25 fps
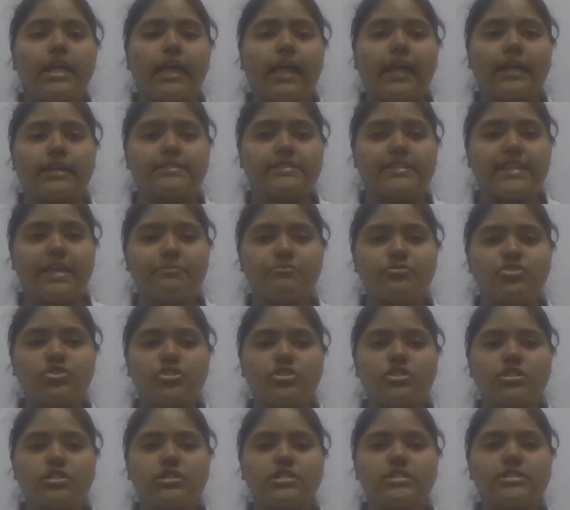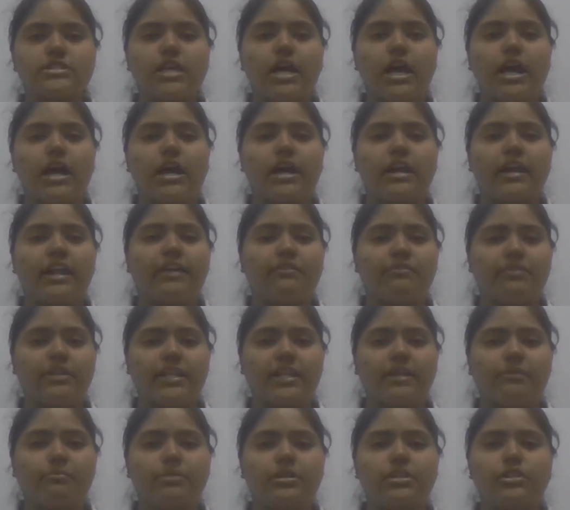Exemptions are
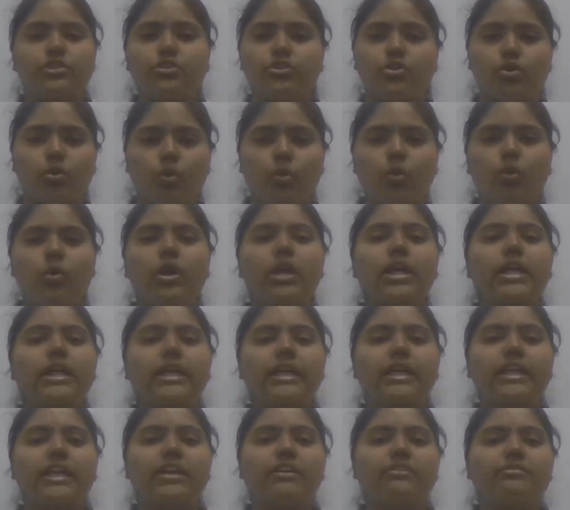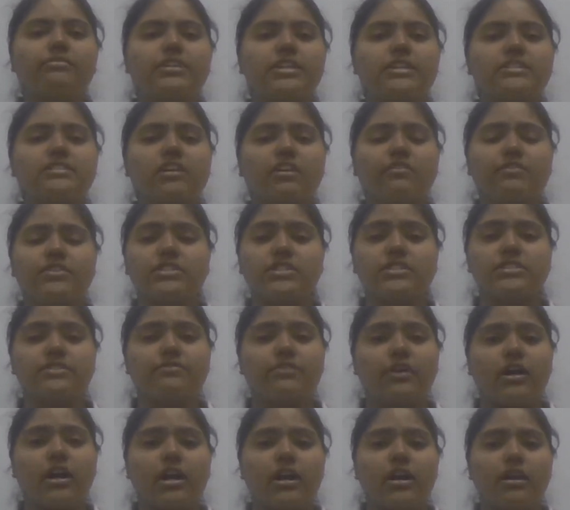available, though, if the services
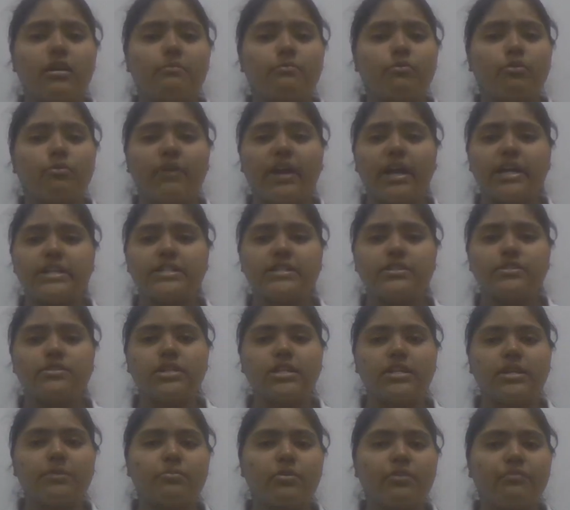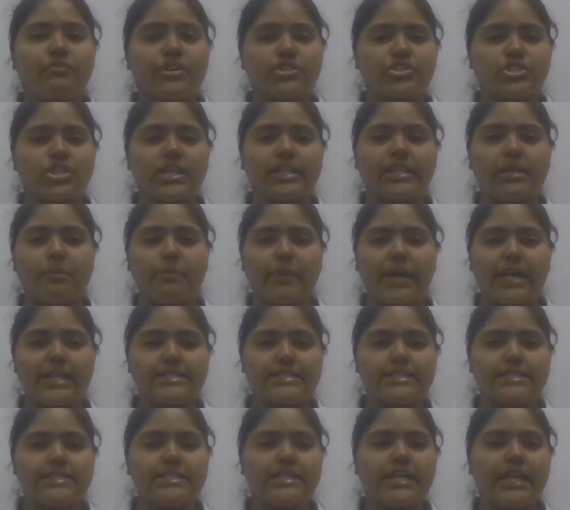were provided in a professional
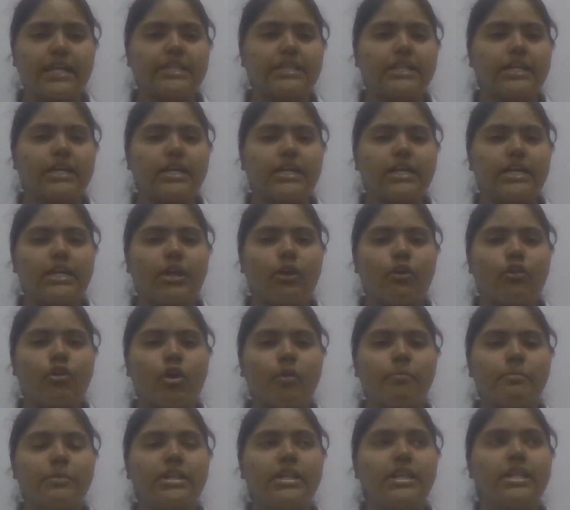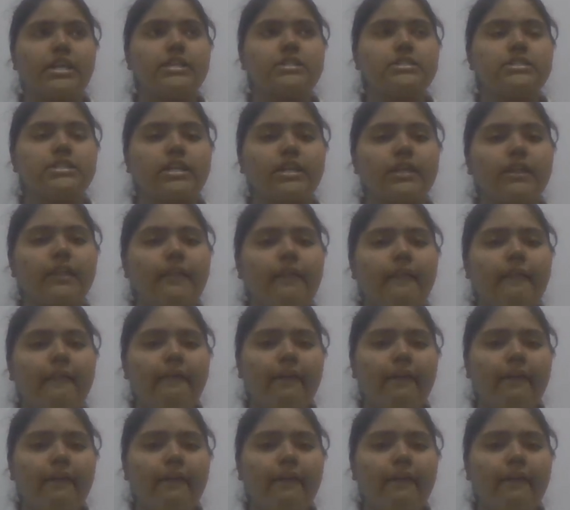capacity and the nominating